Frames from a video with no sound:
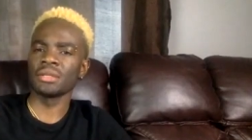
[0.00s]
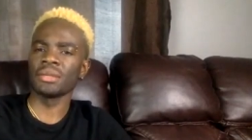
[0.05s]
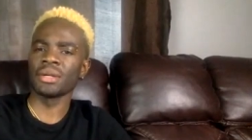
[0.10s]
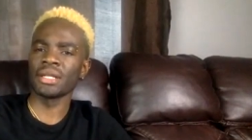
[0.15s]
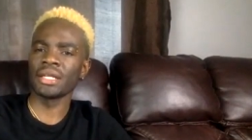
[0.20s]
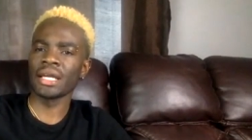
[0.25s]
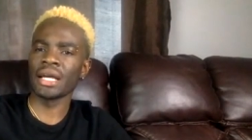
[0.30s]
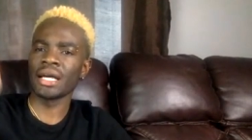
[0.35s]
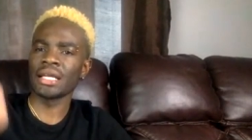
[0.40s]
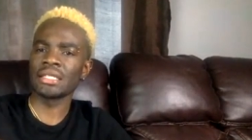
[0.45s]

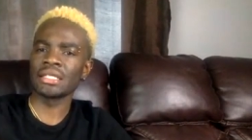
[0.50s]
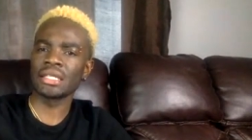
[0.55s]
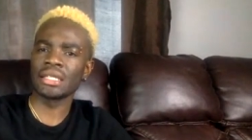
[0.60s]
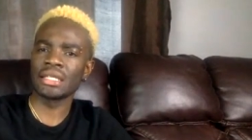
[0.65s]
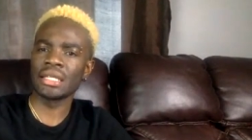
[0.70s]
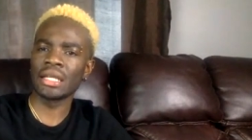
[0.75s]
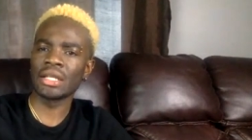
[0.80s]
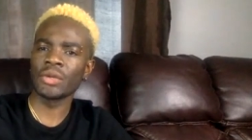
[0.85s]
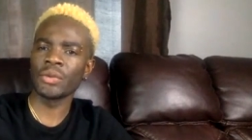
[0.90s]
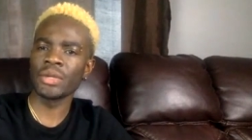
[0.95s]
anybody
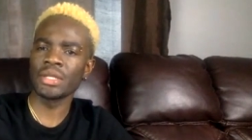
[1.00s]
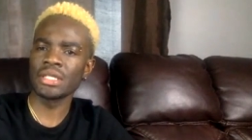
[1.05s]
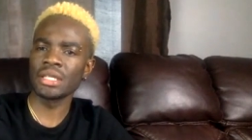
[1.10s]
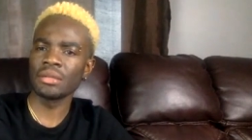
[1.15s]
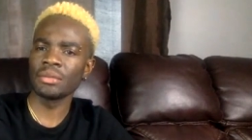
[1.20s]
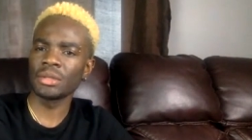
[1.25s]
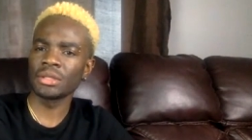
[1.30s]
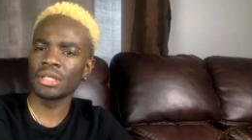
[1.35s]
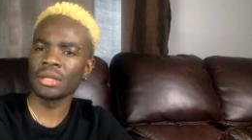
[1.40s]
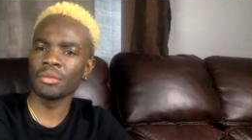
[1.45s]
asking that
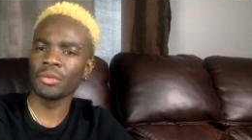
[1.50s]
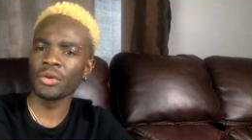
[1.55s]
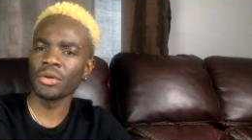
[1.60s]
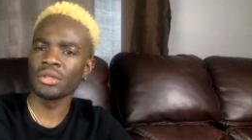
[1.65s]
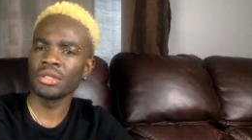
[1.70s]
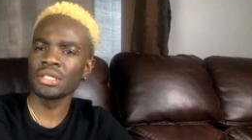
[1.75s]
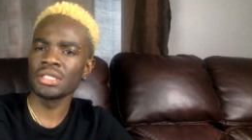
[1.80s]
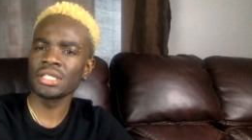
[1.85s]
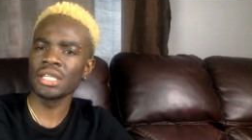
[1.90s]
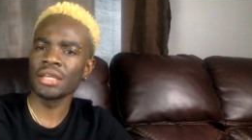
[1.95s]
question, but I'm
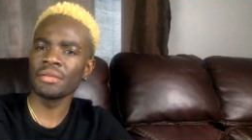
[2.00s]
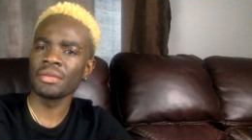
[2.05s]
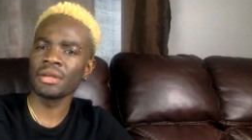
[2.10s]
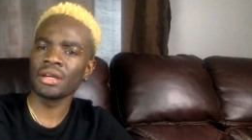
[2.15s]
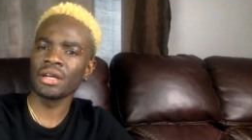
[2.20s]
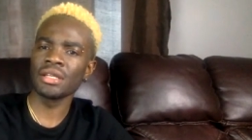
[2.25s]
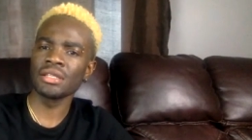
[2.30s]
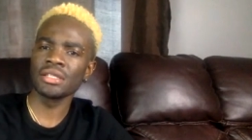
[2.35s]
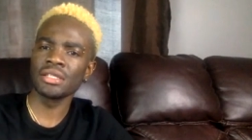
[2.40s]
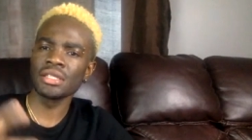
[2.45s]
going to say it
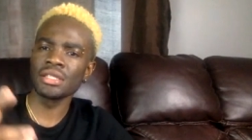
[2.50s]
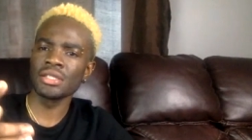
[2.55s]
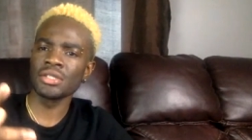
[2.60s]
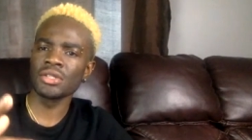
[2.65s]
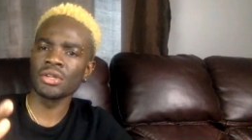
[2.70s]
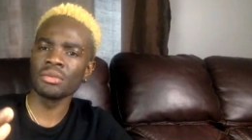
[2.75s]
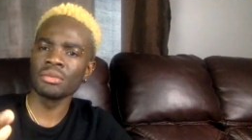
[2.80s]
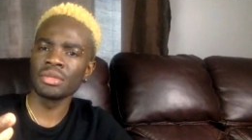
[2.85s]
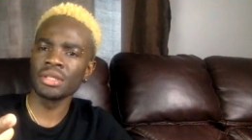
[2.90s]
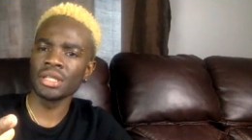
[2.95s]
because this is
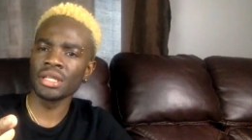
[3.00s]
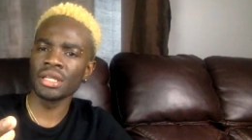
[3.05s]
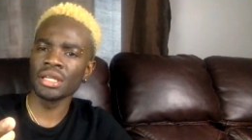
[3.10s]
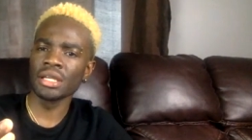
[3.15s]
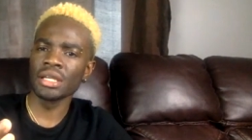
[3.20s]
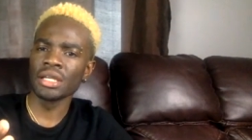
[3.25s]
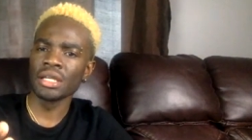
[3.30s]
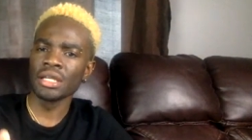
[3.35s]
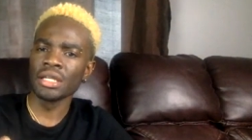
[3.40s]
something